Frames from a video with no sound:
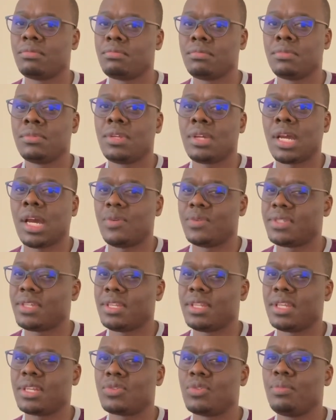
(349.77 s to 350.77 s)
I would say
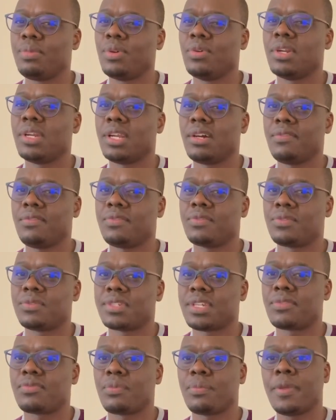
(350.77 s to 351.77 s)
that would be good enough to
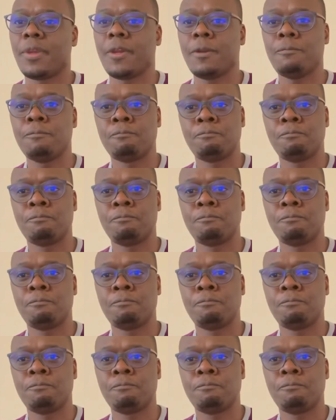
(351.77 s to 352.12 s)
start from there.